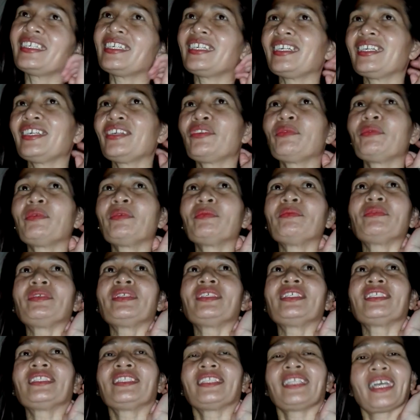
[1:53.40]
I remember
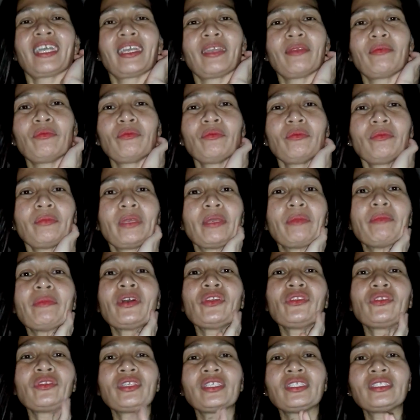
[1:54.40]
that time. My
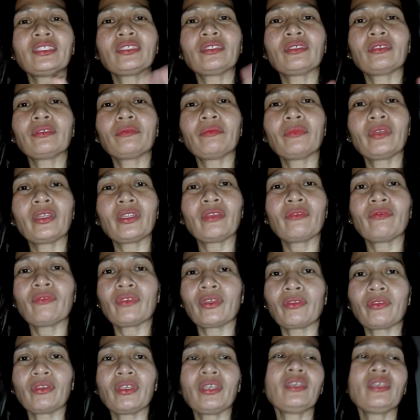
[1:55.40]
mother is very,
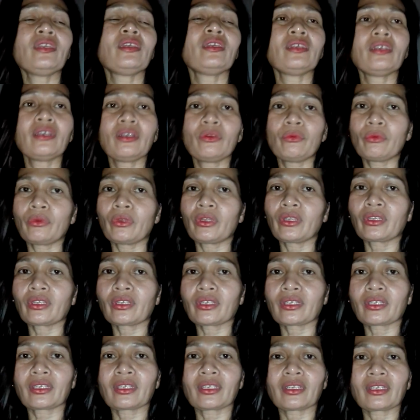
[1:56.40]
very
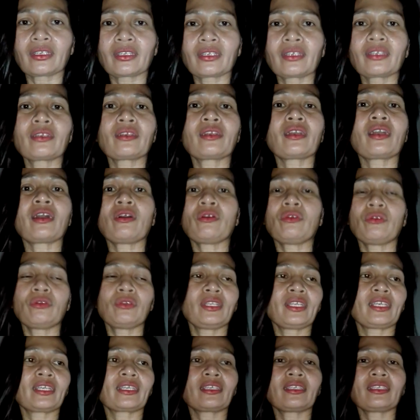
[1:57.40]

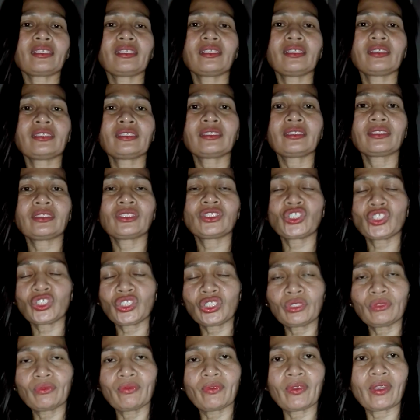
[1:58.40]
workaholic.
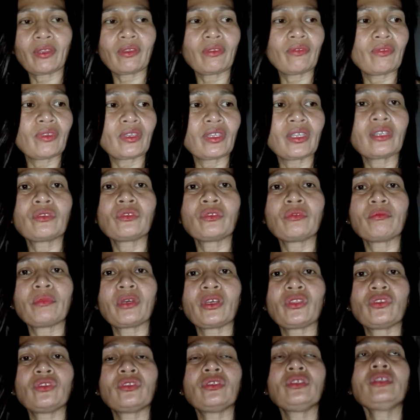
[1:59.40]
She's very, very a good
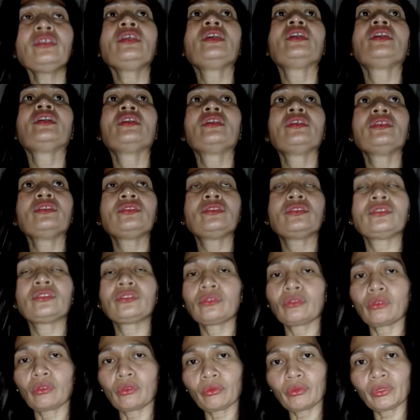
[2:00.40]
mother.
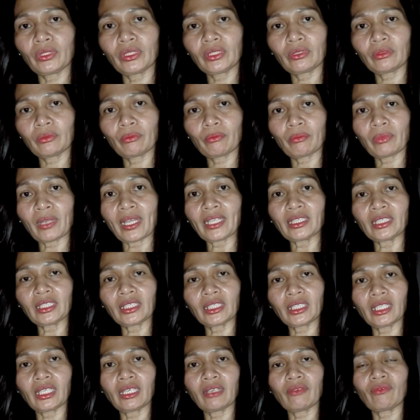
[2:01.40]
She's always
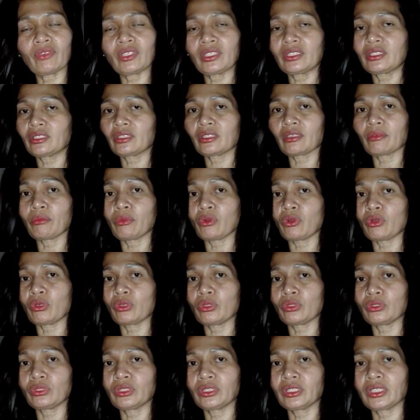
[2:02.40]
planting
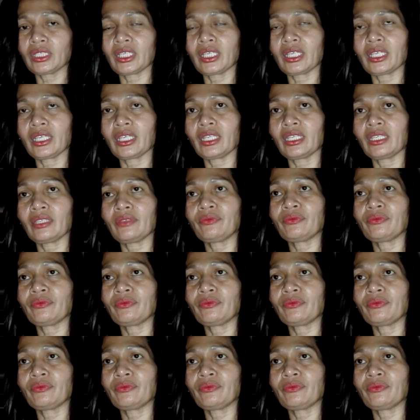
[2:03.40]
vegetables and